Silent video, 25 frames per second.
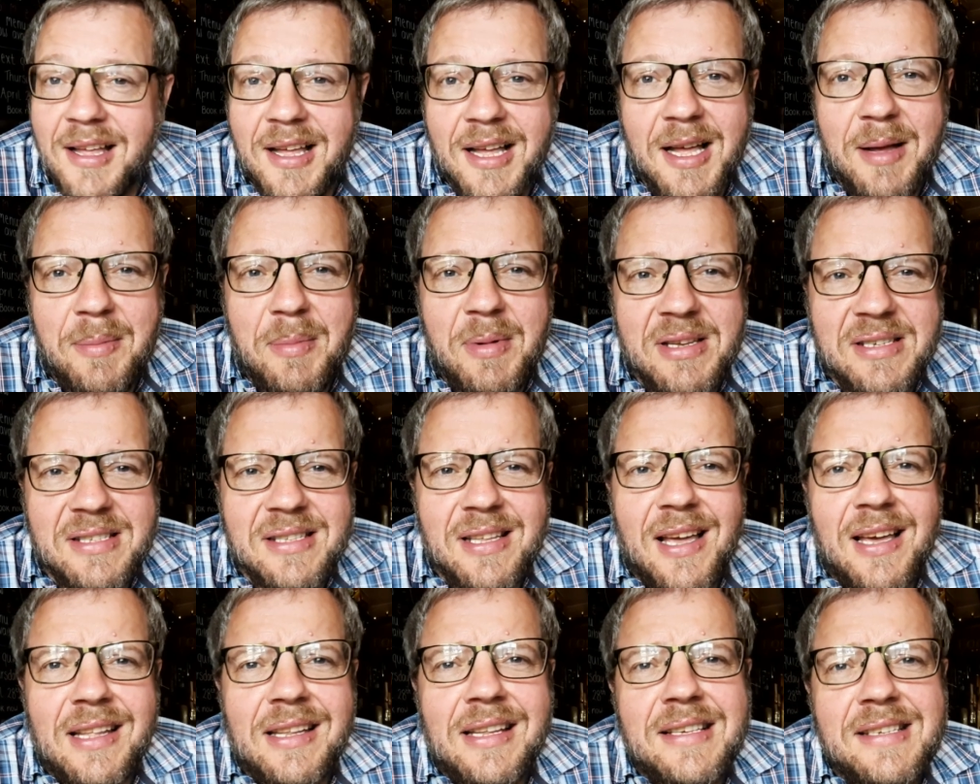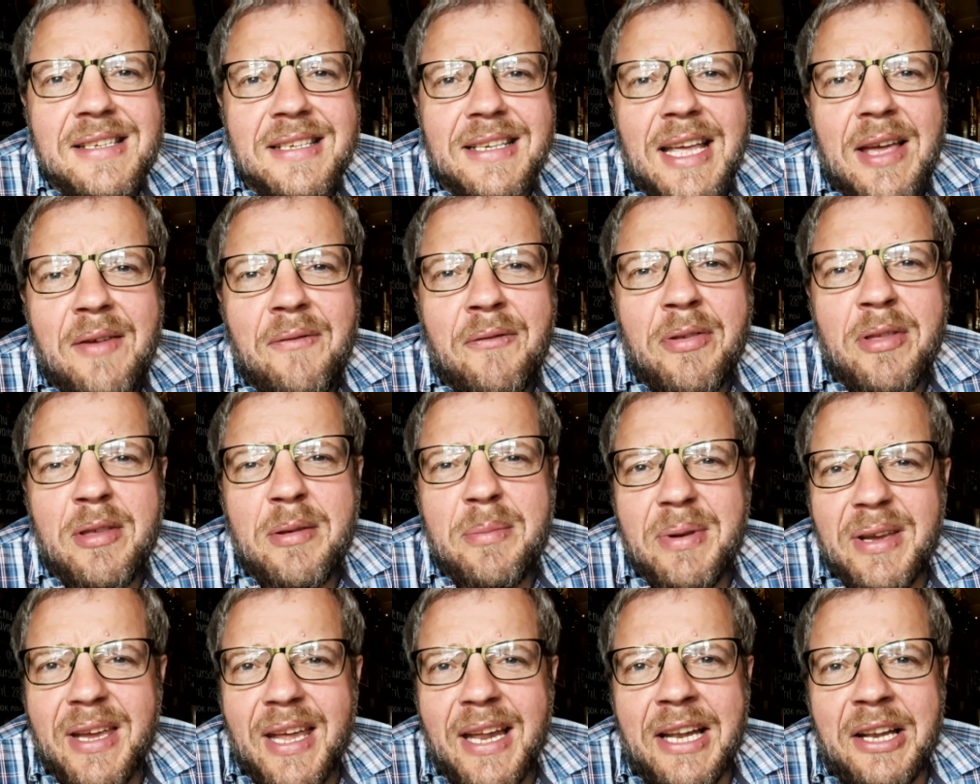Am I starting this again from the
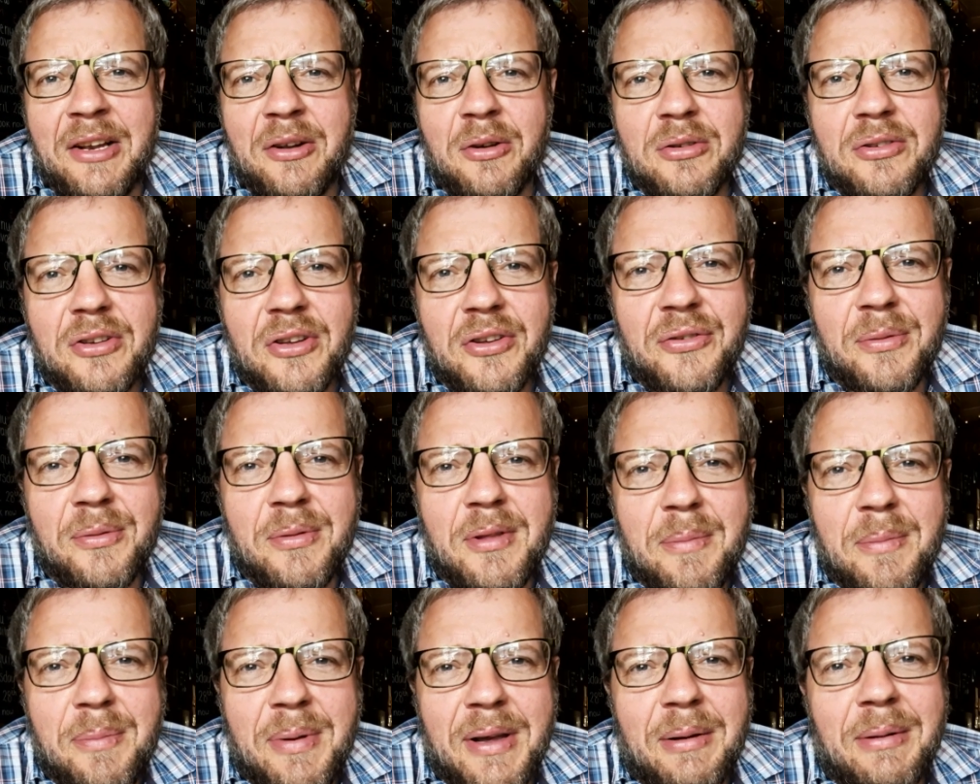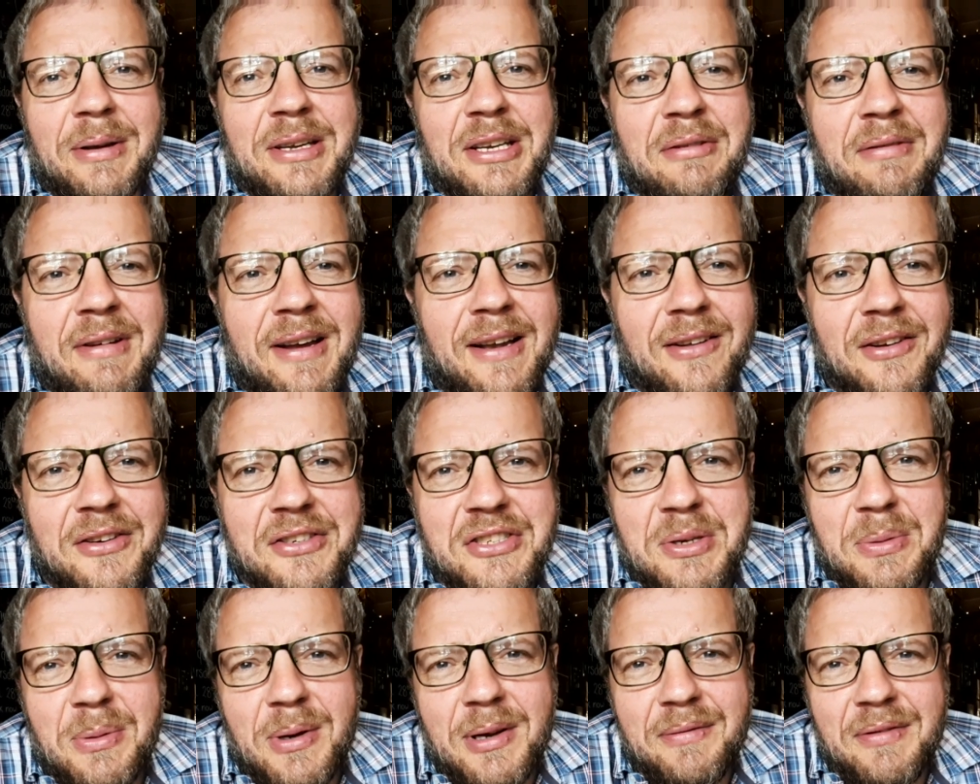beginning or just from the bit where you realise you
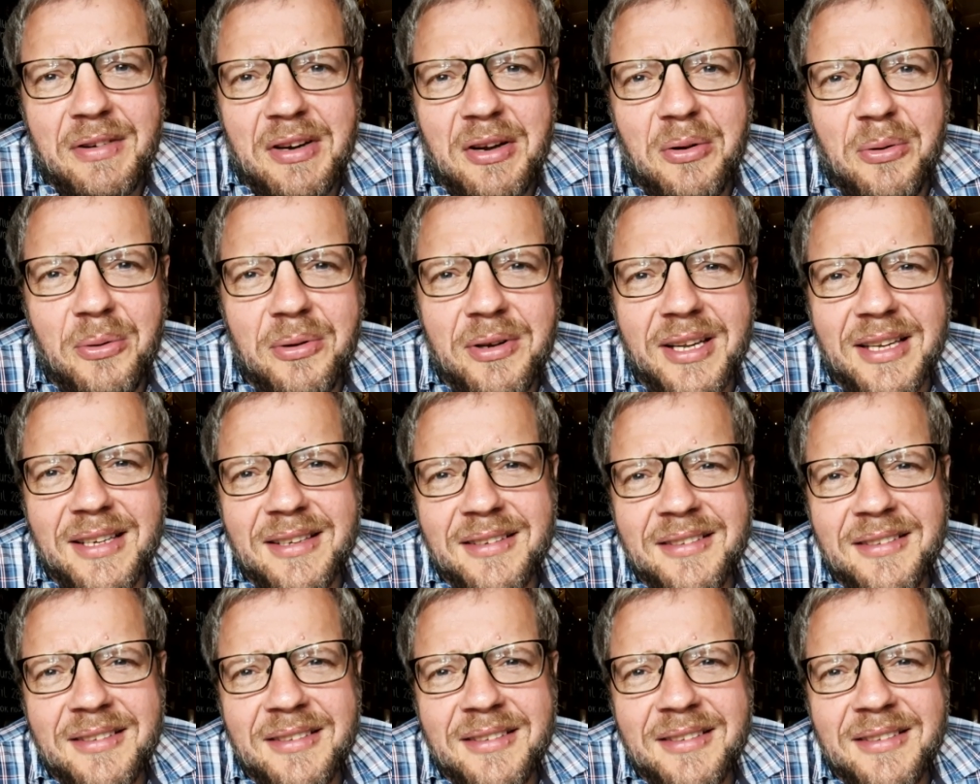weren't recording?